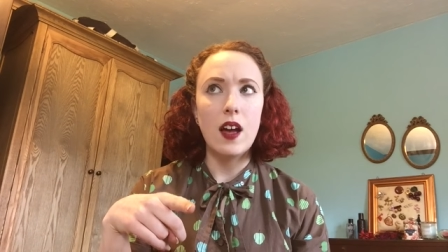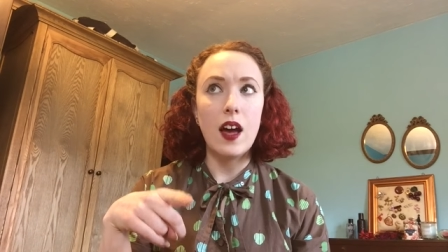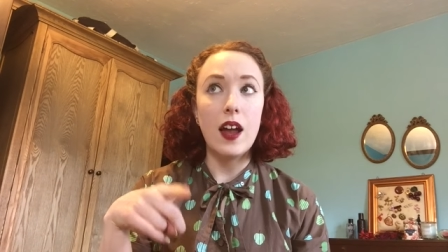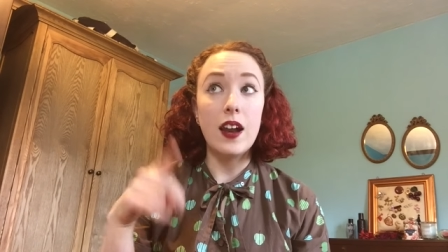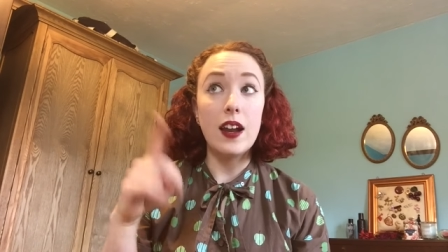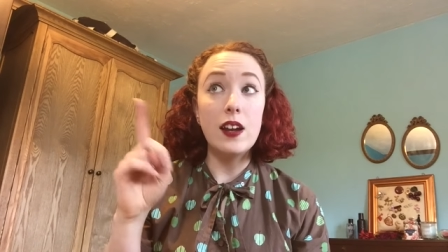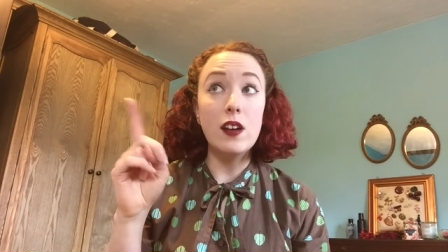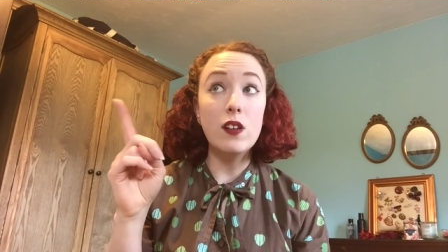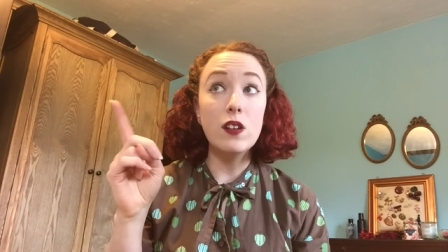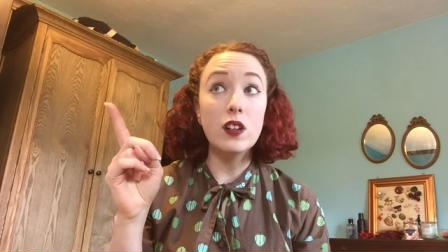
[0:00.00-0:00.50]

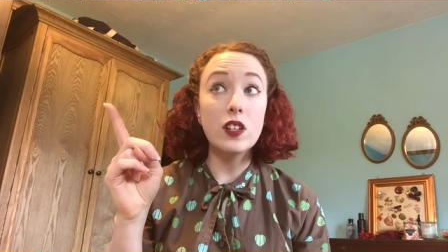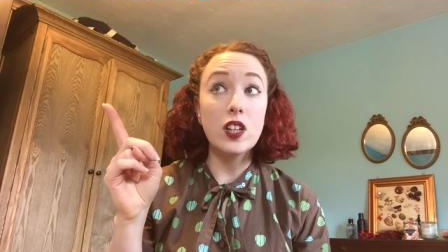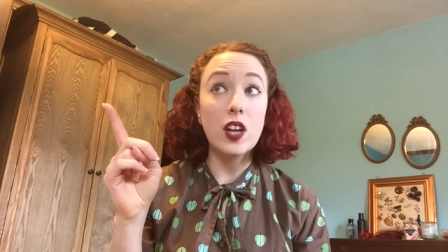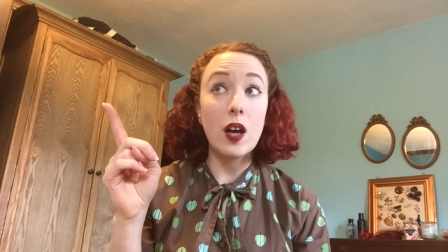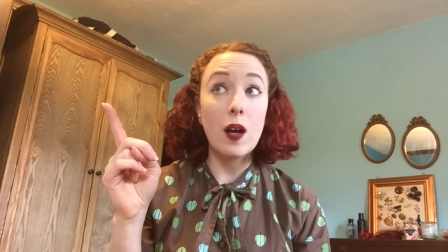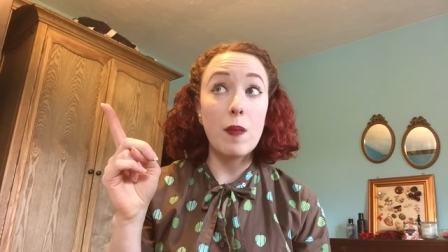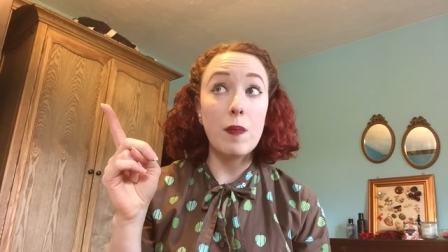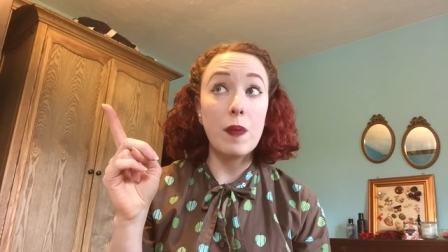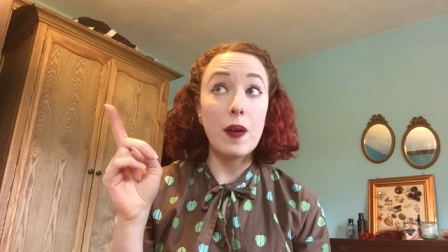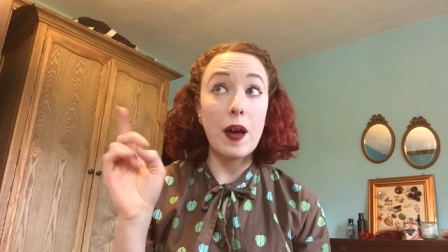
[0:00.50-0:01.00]
And I looked
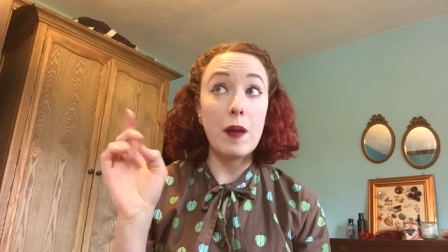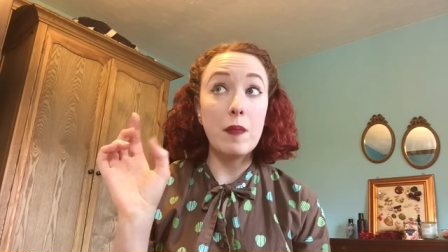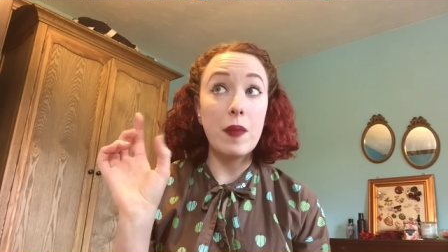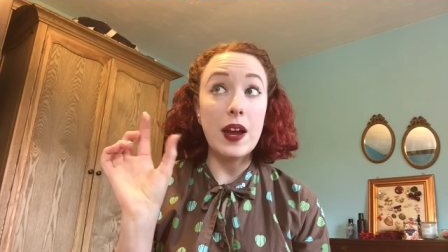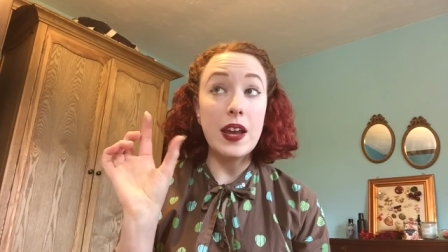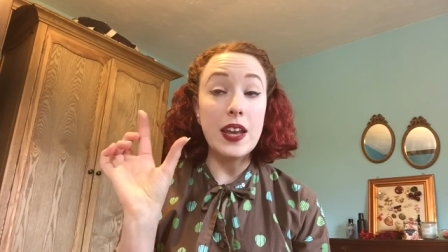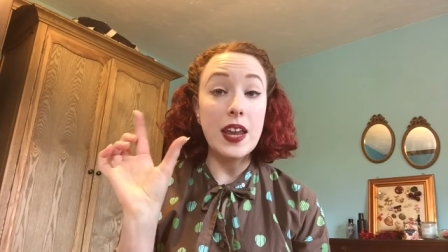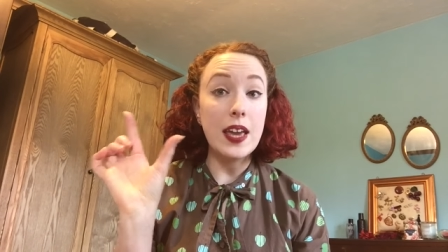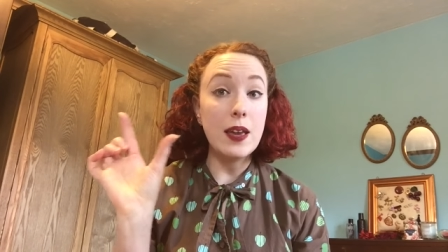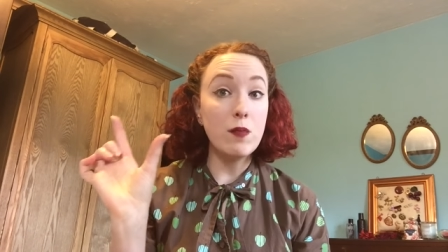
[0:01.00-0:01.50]
up and
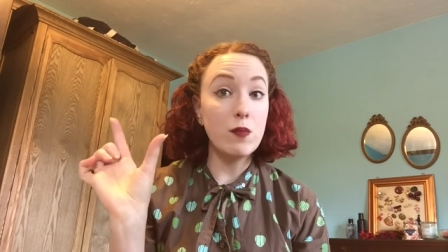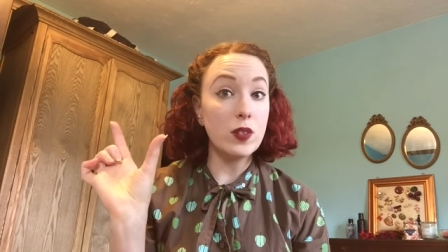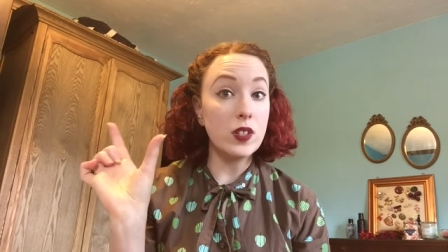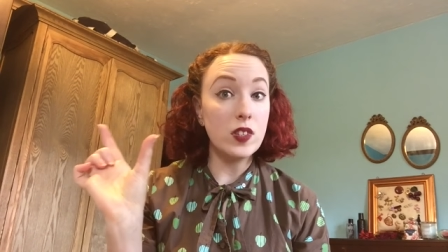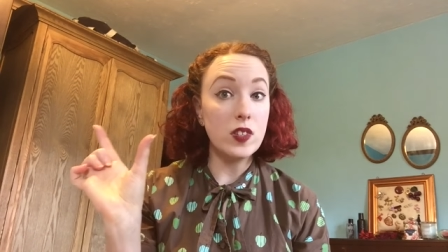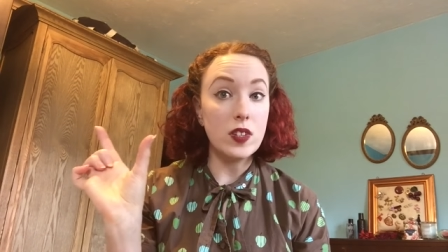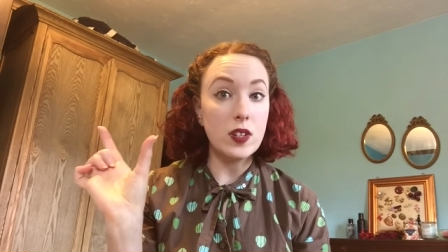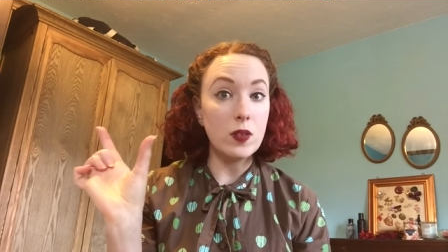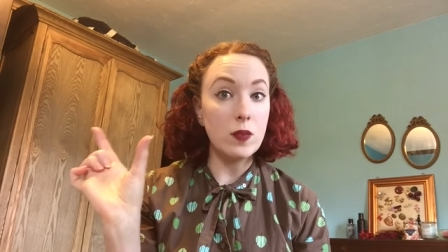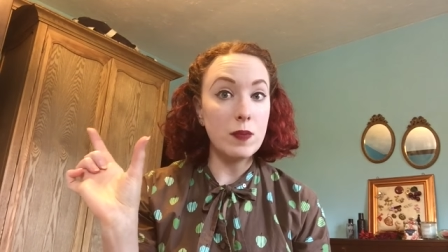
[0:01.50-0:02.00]
my name was
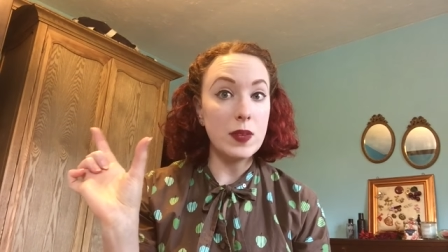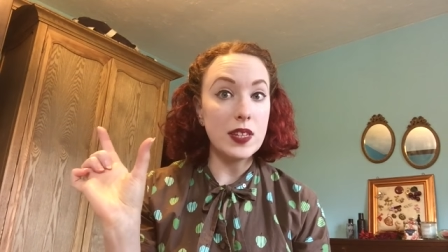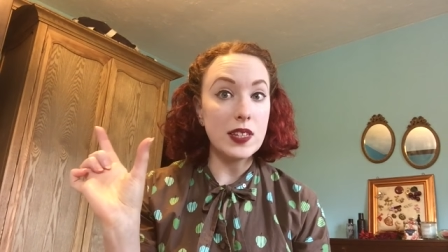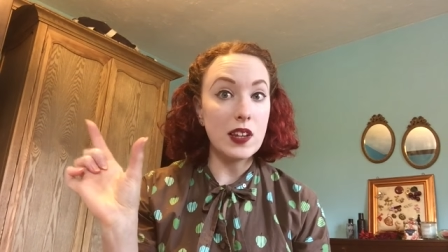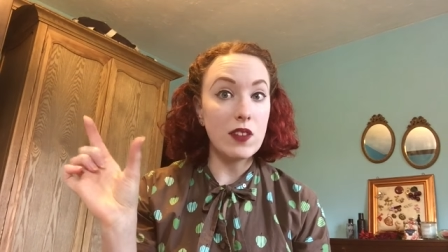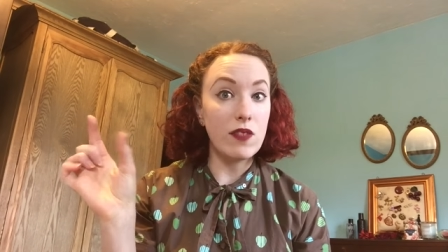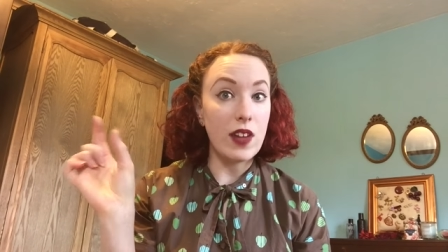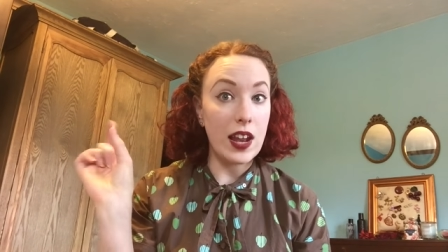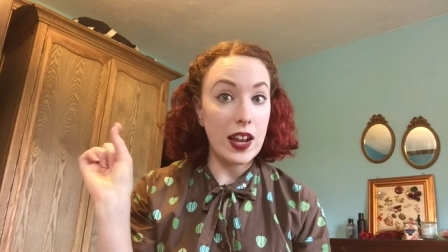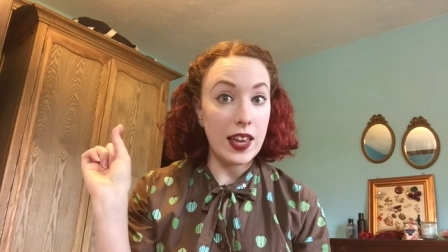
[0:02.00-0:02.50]
still Miss
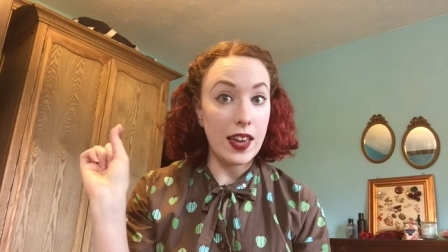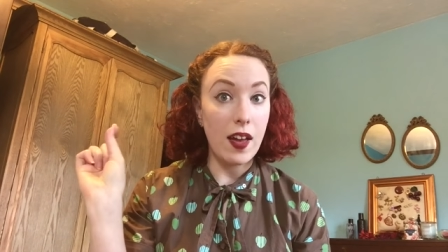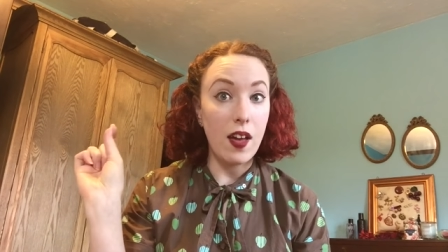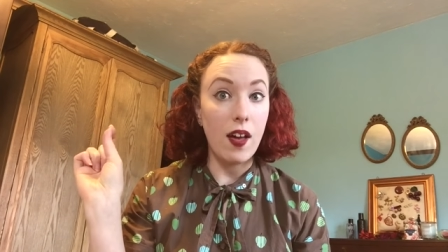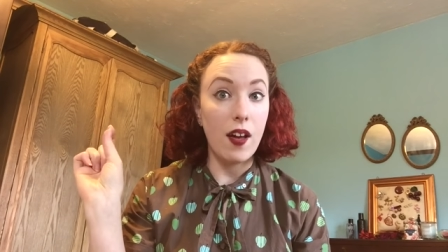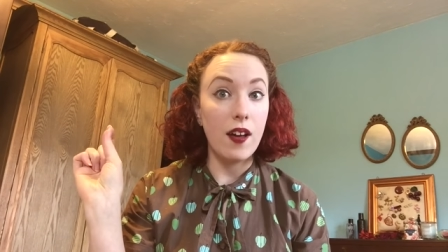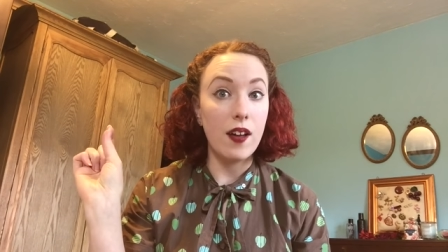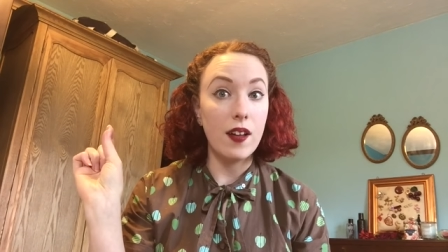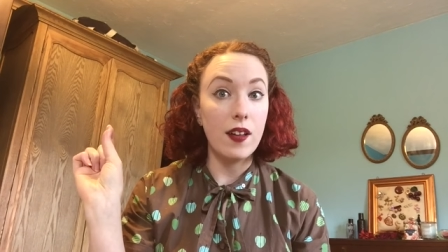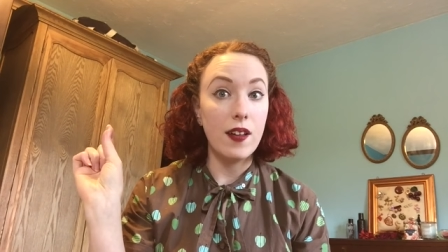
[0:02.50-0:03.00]

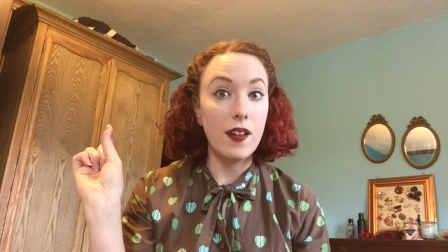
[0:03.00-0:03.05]
Lavellia.